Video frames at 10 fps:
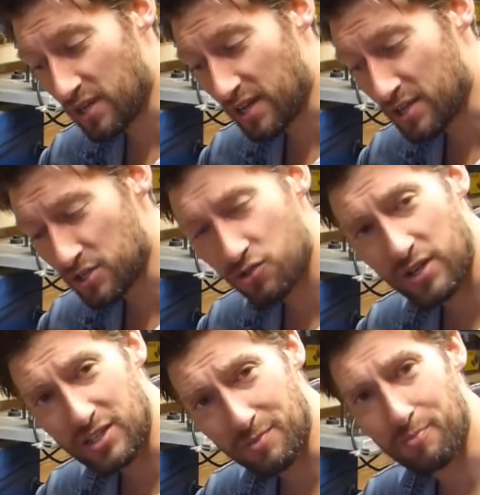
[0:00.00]
as
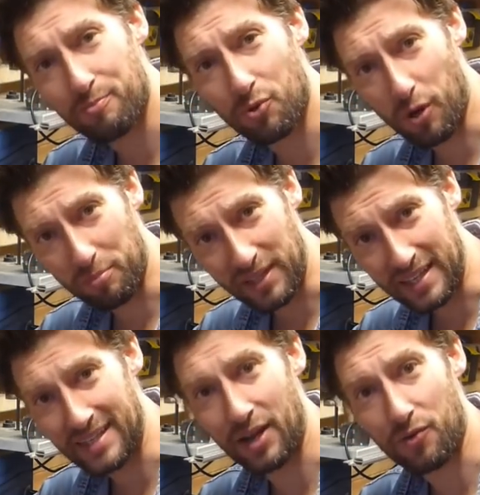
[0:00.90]
trying to put a
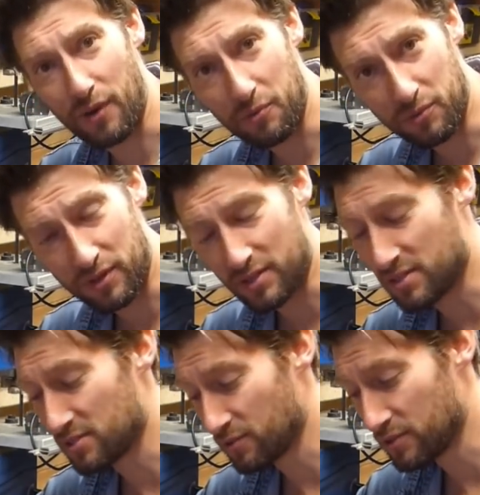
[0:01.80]
blade around this
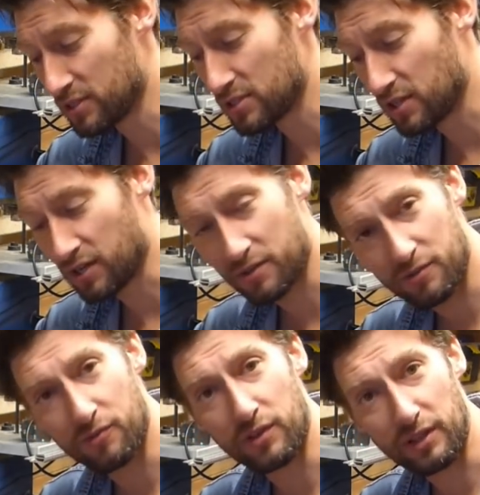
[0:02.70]
is going to start
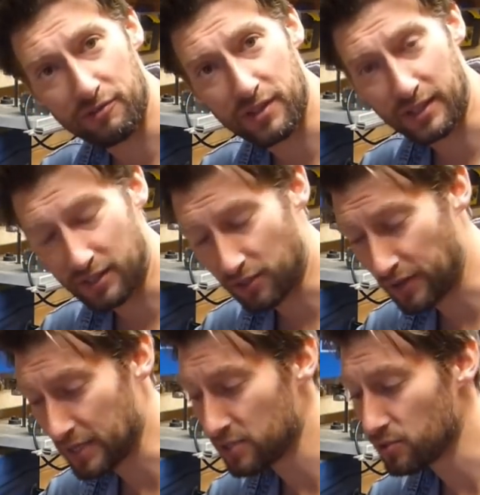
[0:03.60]
lifting the
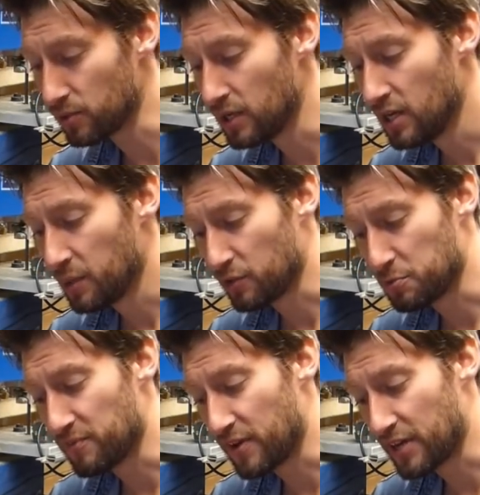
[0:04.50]
grain, so I have to
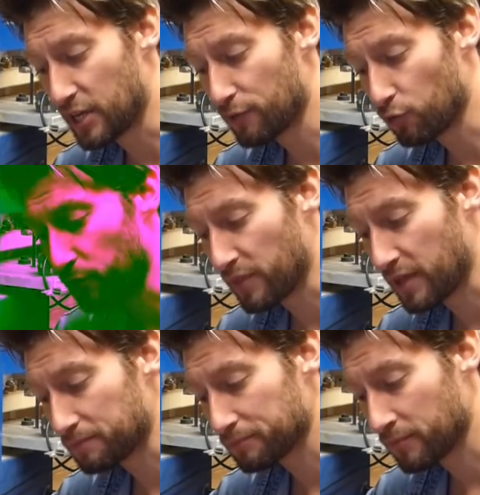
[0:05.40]
be very careful with
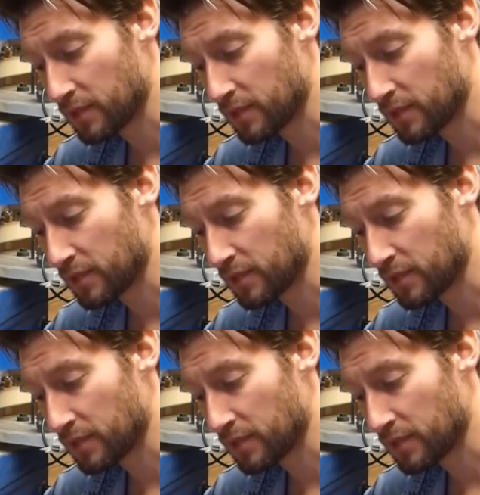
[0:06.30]
that.